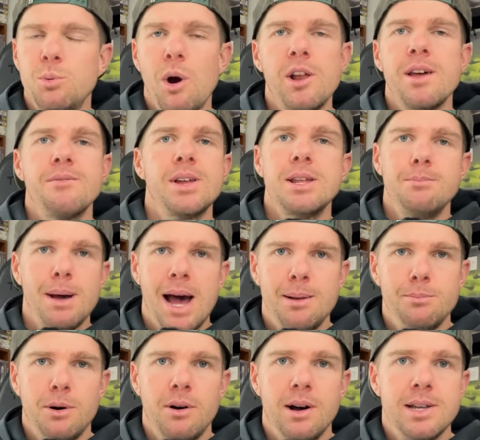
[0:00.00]
You won't have any
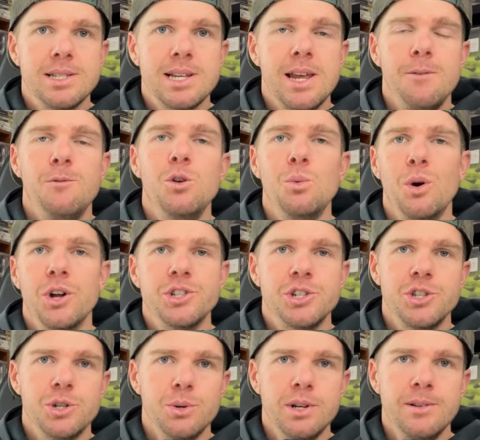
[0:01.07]
bad buys if you were
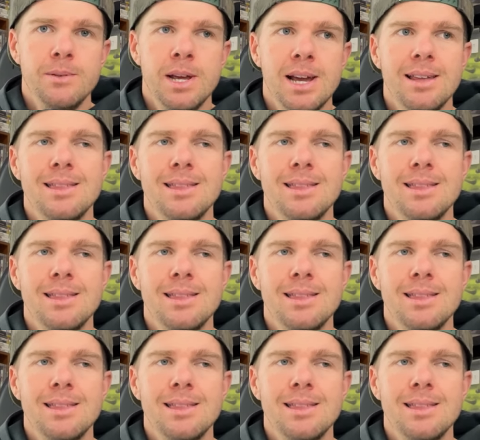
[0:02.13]
to do it.